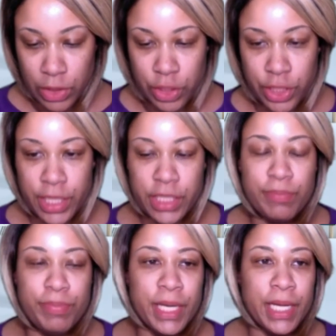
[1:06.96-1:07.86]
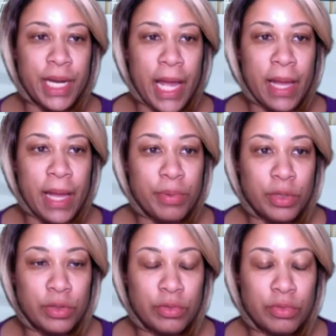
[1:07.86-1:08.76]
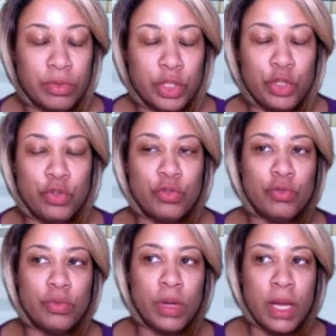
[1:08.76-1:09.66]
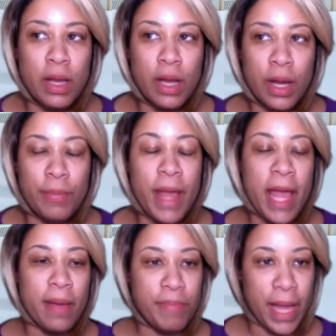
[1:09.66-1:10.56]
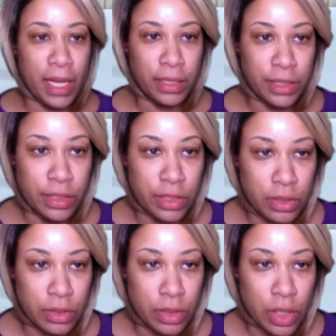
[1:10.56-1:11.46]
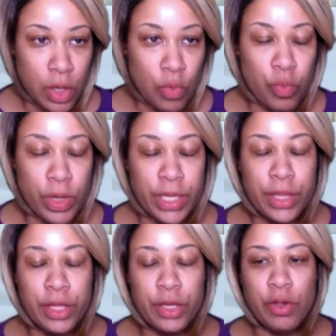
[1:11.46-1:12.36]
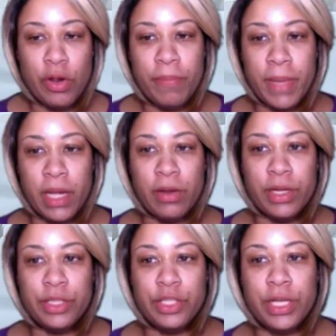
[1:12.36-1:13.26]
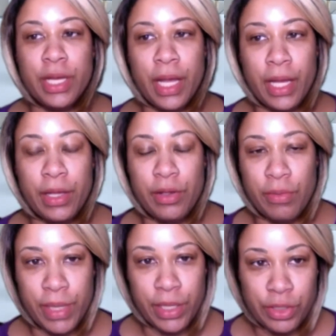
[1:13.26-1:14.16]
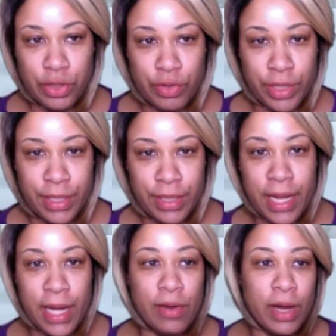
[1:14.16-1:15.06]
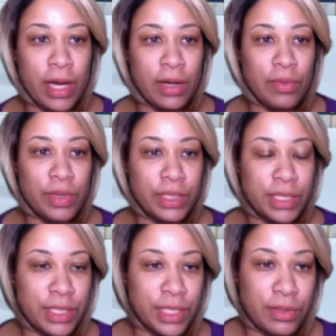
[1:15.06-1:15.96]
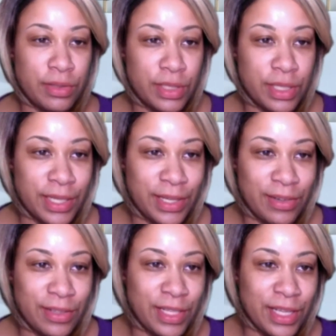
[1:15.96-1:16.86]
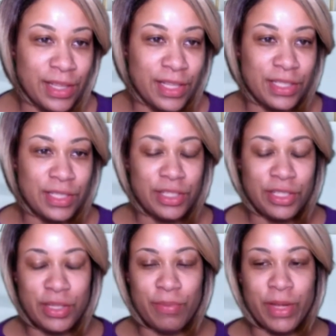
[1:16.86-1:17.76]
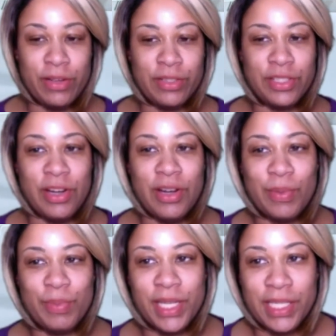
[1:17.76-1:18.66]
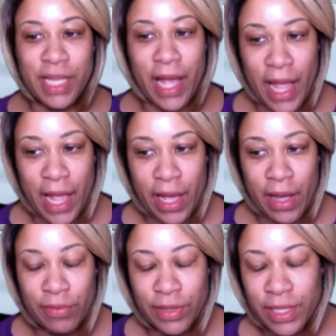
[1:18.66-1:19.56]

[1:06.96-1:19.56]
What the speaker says: just being able to have balance with your marriage and your ministry. Now, I don't want the singles on here to think this is just a marriage talk, because I have